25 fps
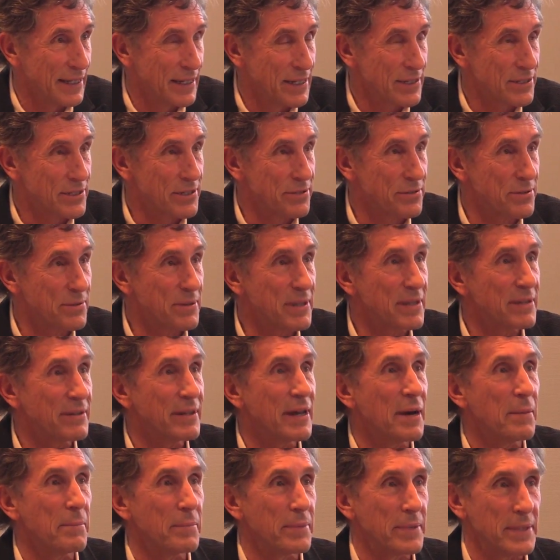So doing your
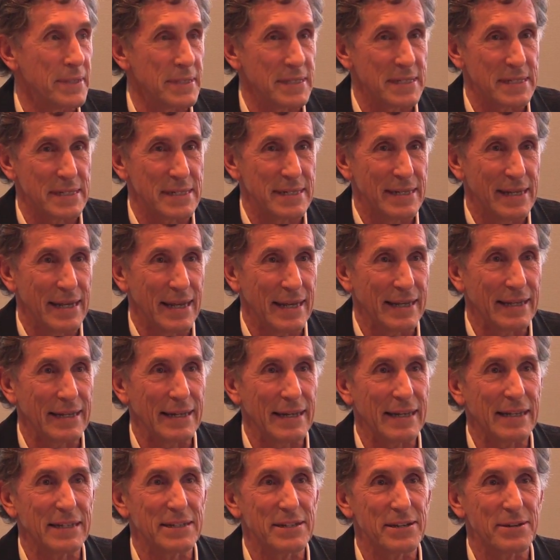numbers and
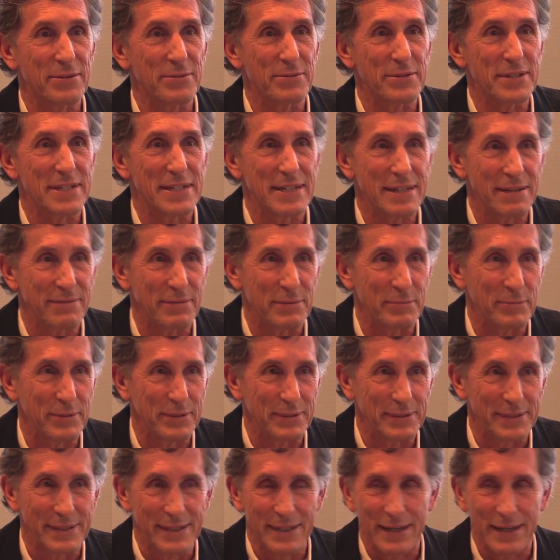collecting your receivables